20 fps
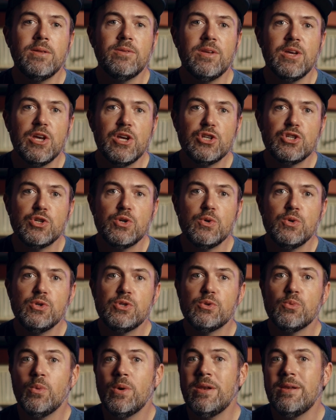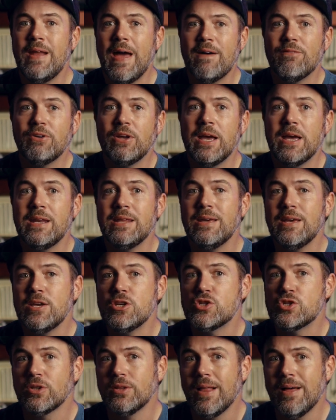into issues when navigating
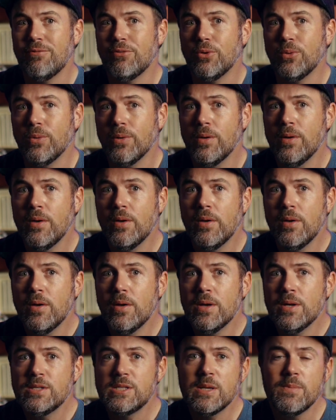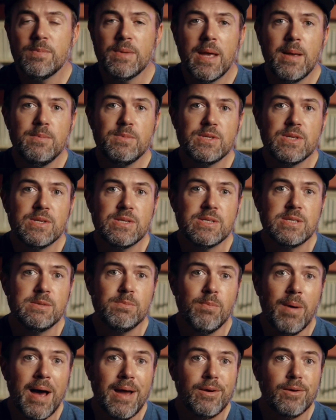each level. Sometimes this is
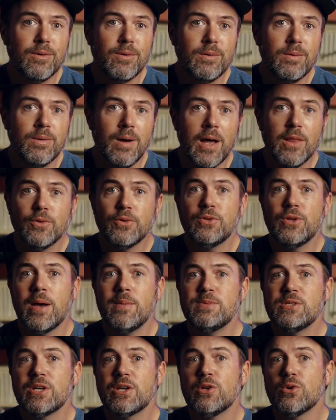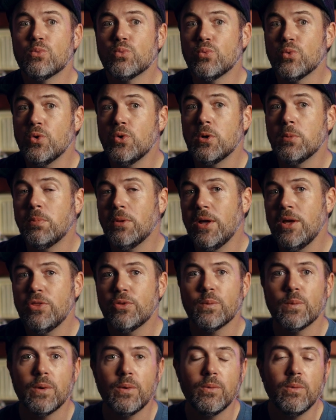minor, other times it can ruin a
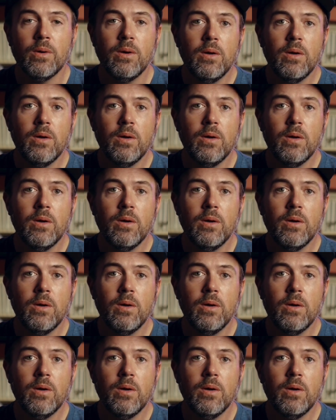playthrough.